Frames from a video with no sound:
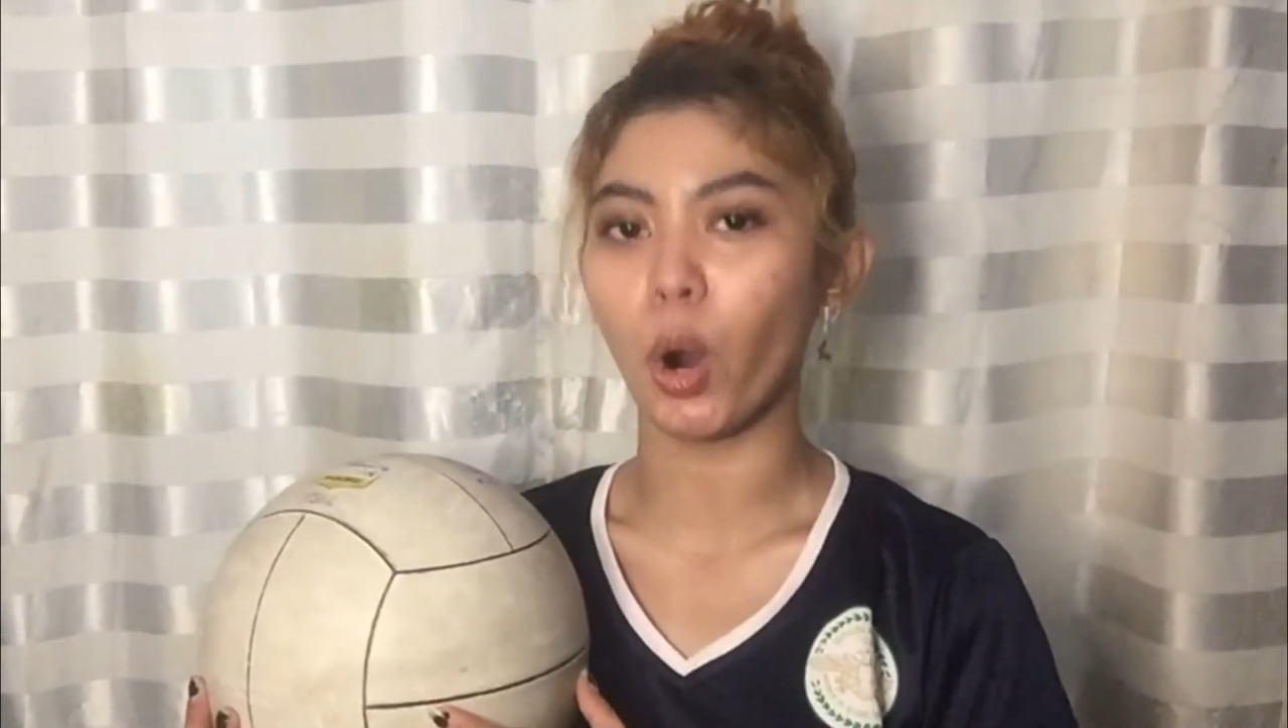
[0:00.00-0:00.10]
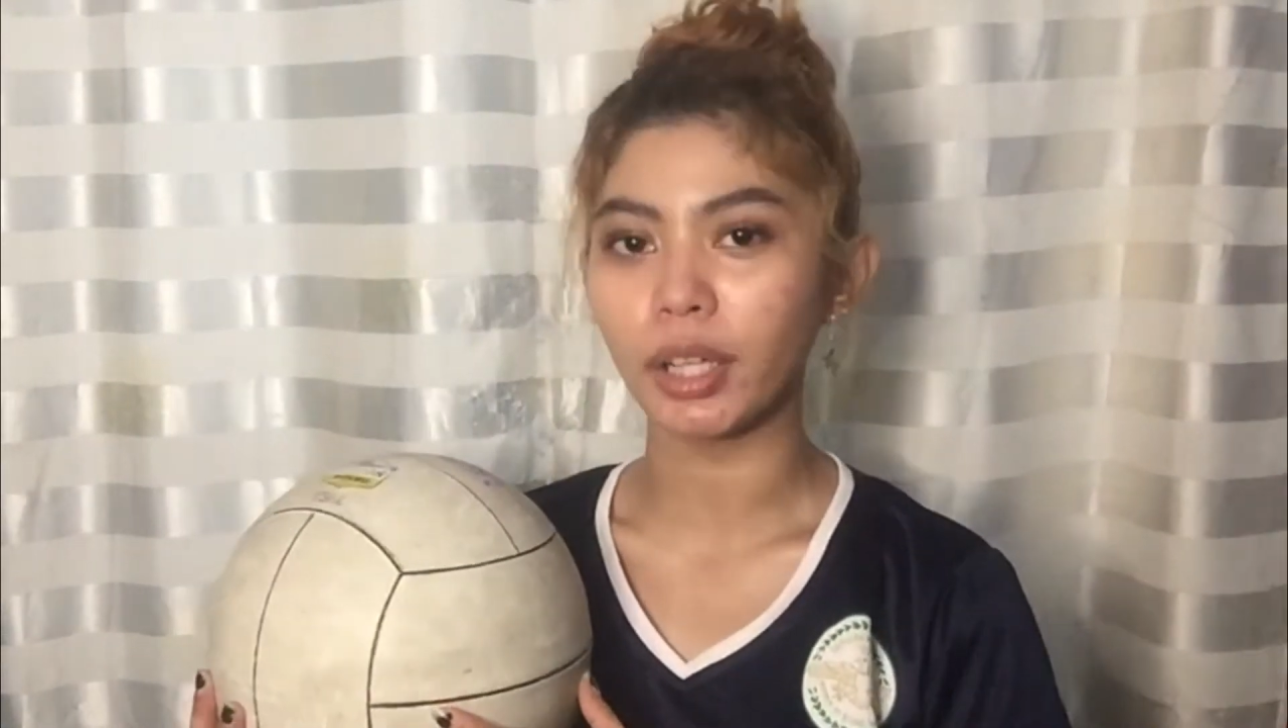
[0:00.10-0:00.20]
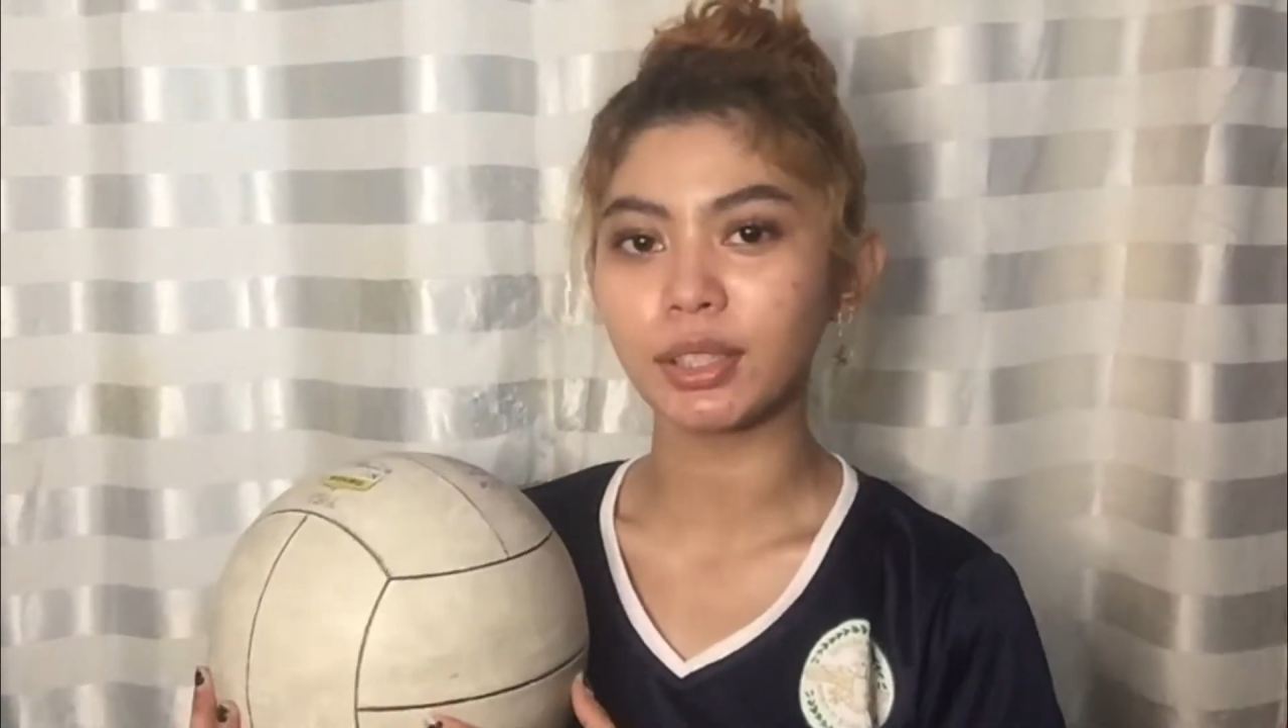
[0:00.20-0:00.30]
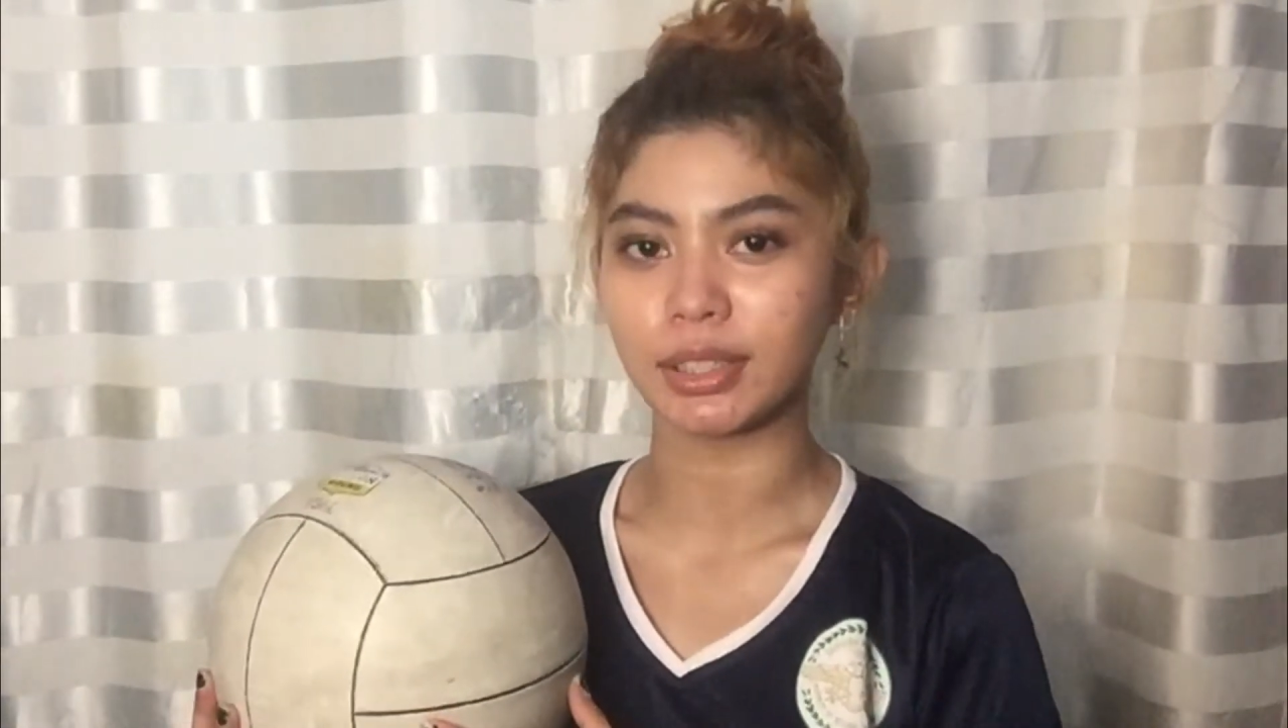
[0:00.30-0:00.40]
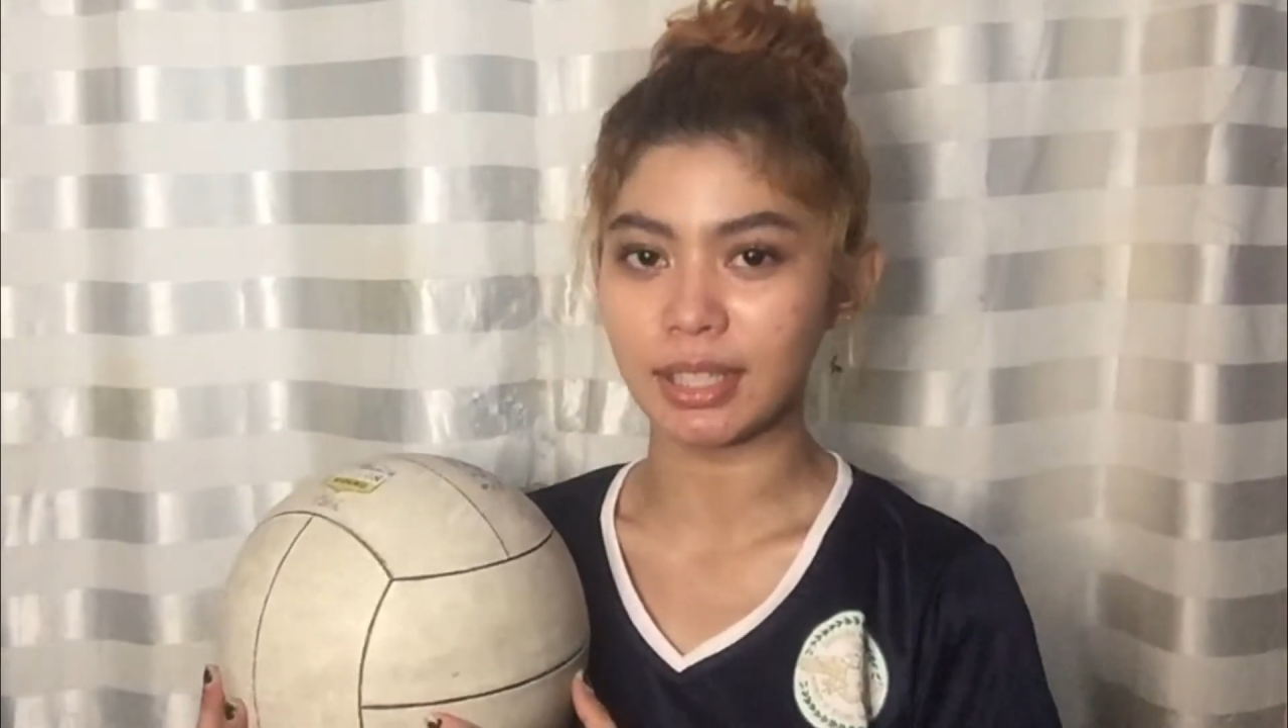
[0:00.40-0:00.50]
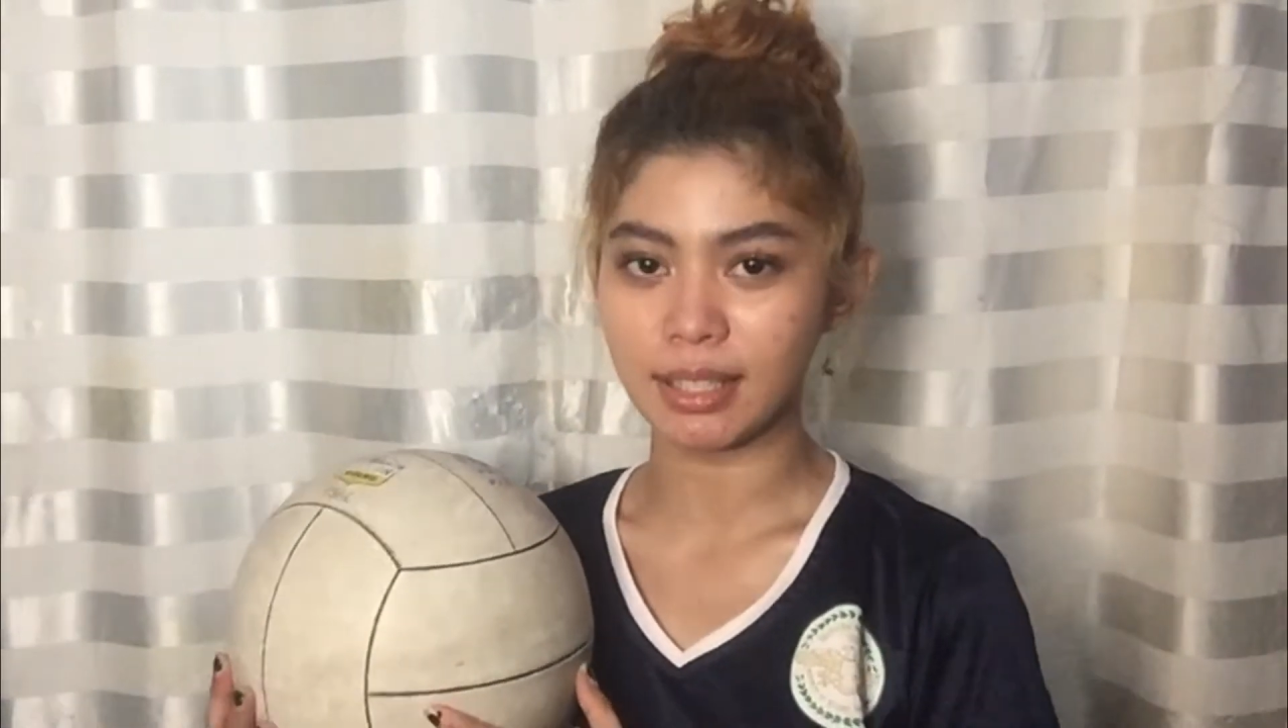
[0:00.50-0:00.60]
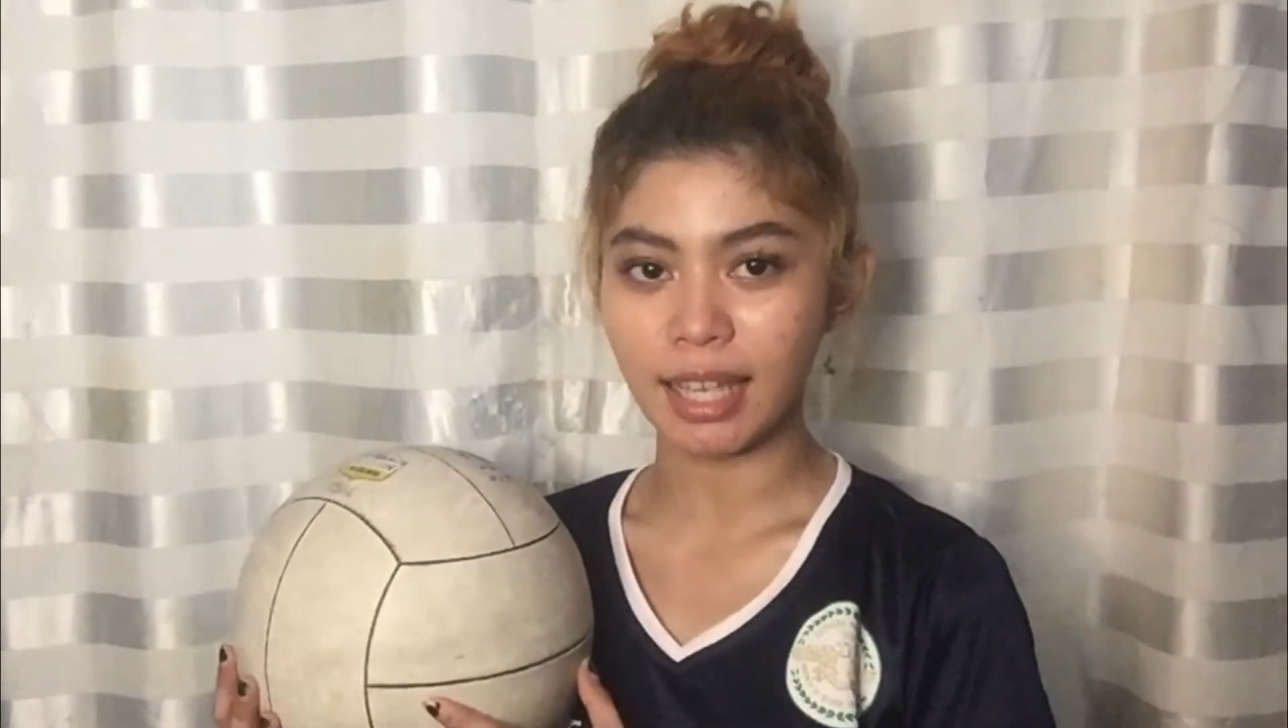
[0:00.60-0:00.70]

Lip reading: or to the